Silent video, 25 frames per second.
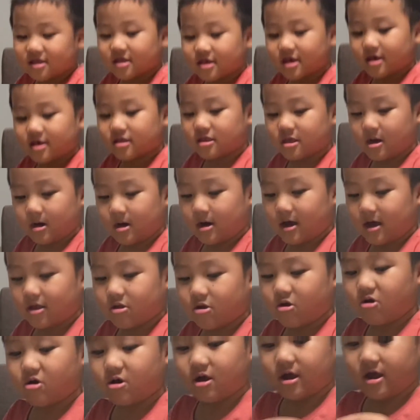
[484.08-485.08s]
is the letter
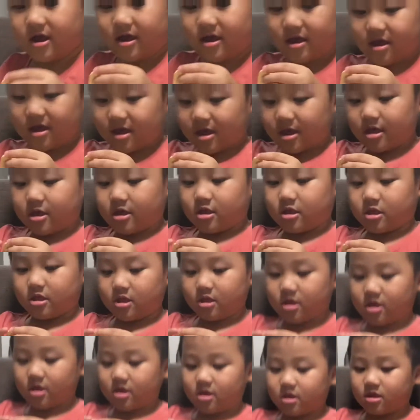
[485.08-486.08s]
A.
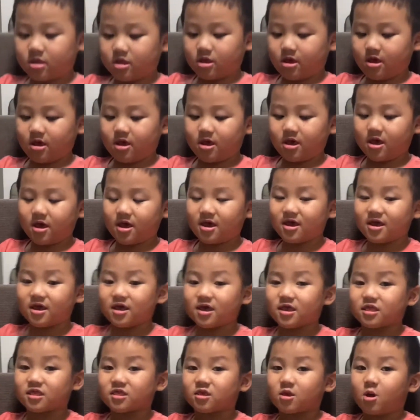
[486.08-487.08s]
The A is
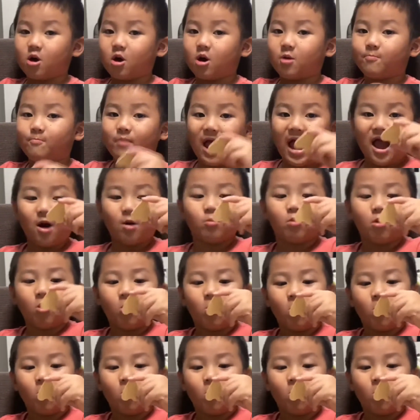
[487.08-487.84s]
a vowel.